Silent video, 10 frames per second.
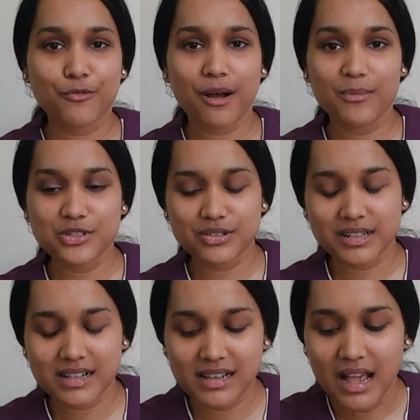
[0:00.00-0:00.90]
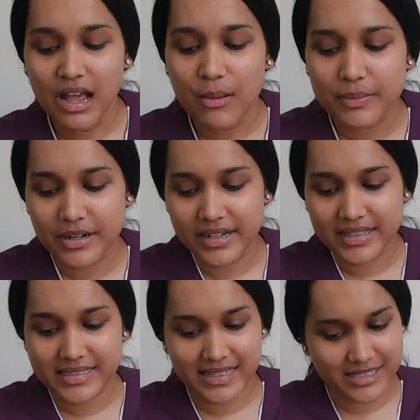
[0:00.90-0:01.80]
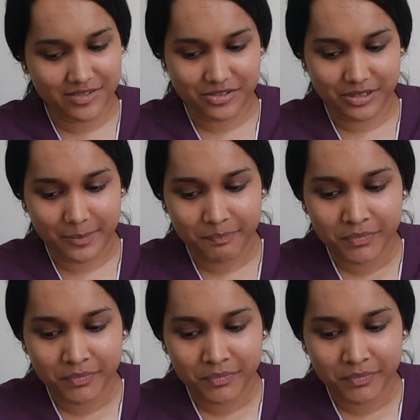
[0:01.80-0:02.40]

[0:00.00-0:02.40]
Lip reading: pharmaceutical products, etc.